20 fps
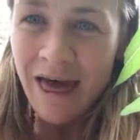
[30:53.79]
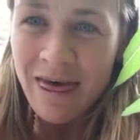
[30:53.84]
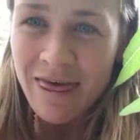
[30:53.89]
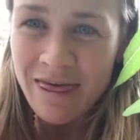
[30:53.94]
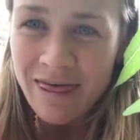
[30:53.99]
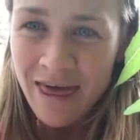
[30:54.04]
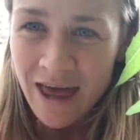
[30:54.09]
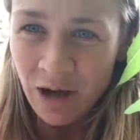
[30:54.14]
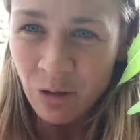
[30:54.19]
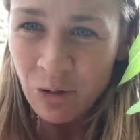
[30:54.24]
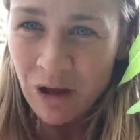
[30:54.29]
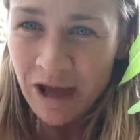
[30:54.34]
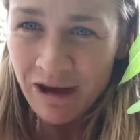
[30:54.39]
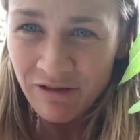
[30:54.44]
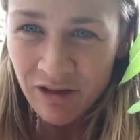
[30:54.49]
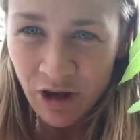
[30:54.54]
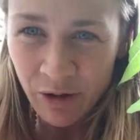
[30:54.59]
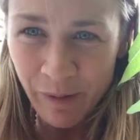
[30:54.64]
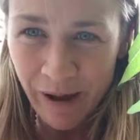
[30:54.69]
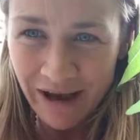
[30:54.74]
then we
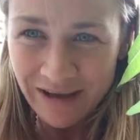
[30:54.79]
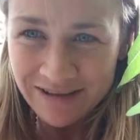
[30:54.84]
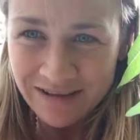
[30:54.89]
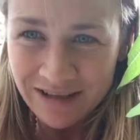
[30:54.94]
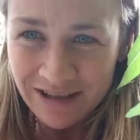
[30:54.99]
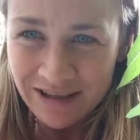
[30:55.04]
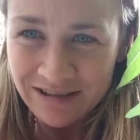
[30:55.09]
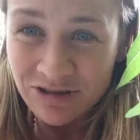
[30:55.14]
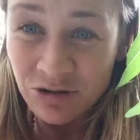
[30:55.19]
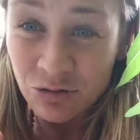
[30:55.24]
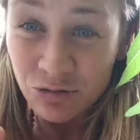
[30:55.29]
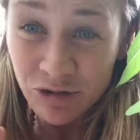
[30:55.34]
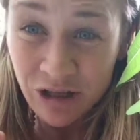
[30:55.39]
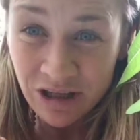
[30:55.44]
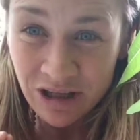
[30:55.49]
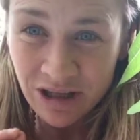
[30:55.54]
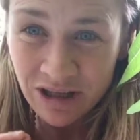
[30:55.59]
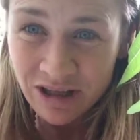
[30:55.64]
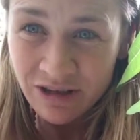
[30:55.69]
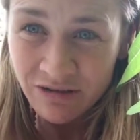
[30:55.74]
have the capacity to
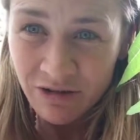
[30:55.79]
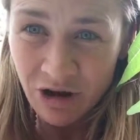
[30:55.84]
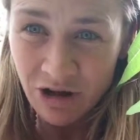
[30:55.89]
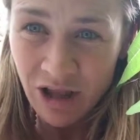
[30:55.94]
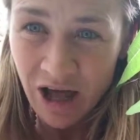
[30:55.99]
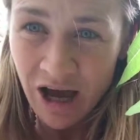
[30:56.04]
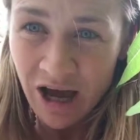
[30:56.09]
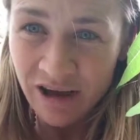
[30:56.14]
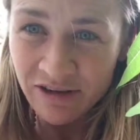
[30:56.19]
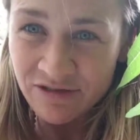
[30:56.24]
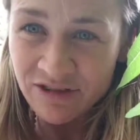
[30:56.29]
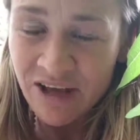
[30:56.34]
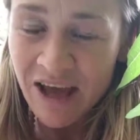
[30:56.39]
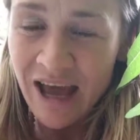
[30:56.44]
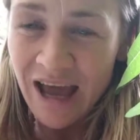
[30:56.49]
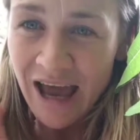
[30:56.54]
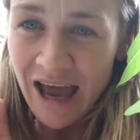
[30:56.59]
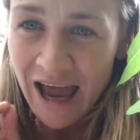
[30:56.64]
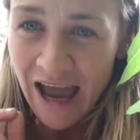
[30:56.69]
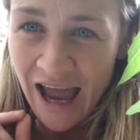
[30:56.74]
really live our lives
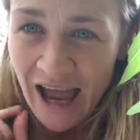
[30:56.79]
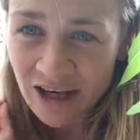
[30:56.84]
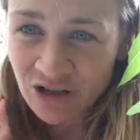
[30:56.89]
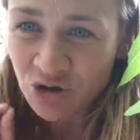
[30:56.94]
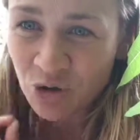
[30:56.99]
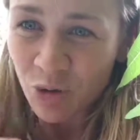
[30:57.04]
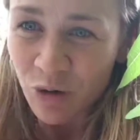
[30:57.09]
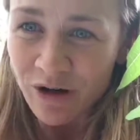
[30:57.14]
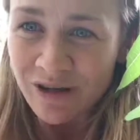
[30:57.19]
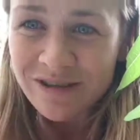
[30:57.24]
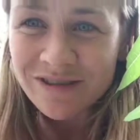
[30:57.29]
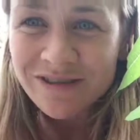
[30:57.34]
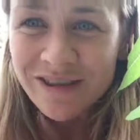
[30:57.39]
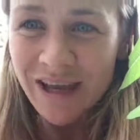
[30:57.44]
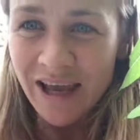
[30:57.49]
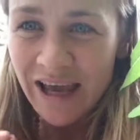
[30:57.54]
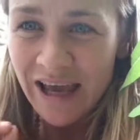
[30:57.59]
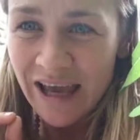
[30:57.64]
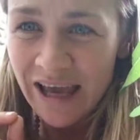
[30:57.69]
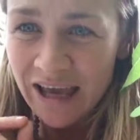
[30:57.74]
at choice
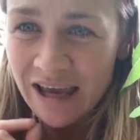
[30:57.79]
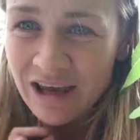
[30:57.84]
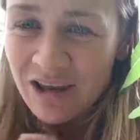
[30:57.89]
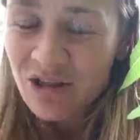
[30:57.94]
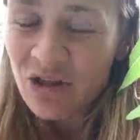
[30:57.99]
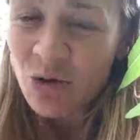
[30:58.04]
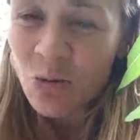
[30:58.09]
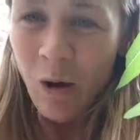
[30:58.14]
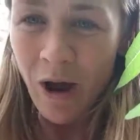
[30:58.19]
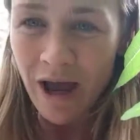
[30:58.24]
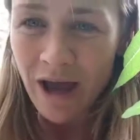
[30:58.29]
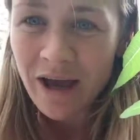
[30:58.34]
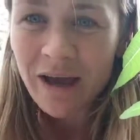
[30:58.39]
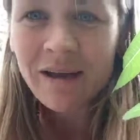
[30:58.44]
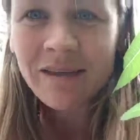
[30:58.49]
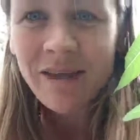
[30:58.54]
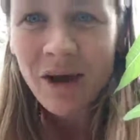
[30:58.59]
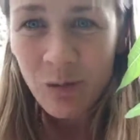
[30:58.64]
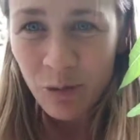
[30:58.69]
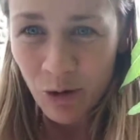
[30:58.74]
in the
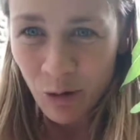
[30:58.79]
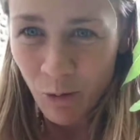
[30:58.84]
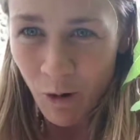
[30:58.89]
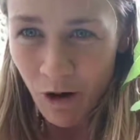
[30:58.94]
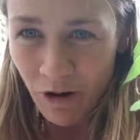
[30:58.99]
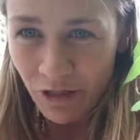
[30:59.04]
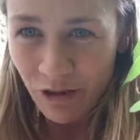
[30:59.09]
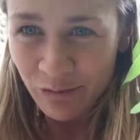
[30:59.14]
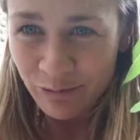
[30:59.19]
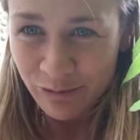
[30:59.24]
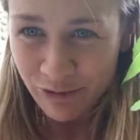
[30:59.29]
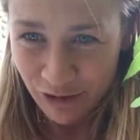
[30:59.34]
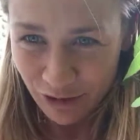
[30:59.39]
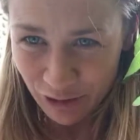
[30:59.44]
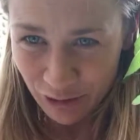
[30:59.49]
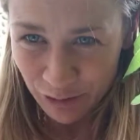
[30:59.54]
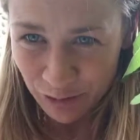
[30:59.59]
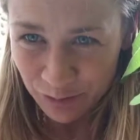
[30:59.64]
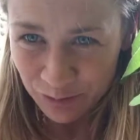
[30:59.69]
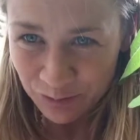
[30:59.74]
way that we want them
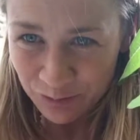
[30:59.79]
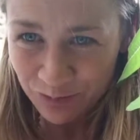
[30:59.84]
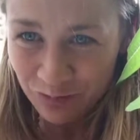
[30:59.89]
to.